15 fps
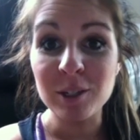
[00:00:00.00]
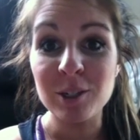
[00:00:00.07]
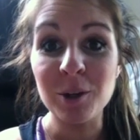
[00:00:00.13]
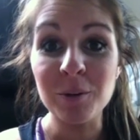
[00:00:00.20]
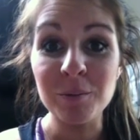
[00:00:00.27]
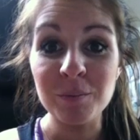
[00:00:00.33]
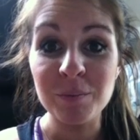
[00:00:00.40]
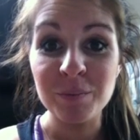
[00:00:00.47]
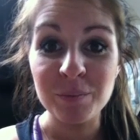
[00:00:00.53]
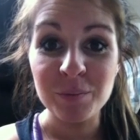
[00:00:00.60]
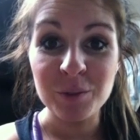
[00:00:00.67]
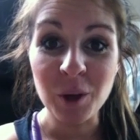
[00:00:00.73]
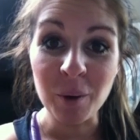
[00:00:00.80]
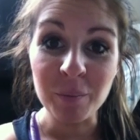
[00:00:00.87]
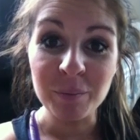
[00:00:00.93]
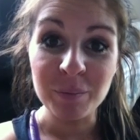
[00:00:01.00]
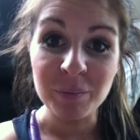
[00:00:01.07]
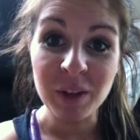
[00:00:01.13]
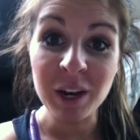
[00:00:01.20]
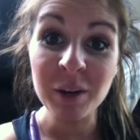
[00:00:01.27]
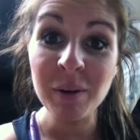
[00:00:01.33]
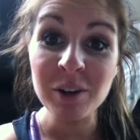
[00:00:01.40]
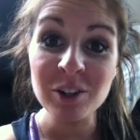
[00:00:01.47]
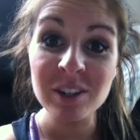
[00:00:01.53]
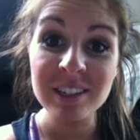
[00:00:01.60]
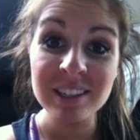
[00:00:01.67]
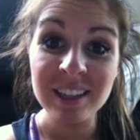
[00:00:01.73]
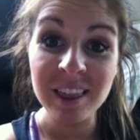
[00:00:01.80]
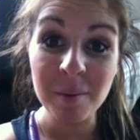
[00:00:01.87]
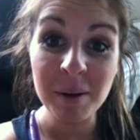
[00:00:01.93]
soon. So any
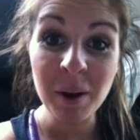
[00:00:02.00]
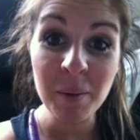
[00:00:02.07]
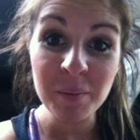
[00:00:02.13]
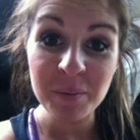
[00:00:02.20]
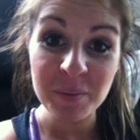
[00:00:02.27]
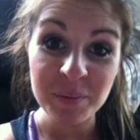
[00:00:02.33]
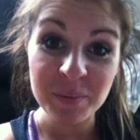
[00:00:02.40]
questions, let me know.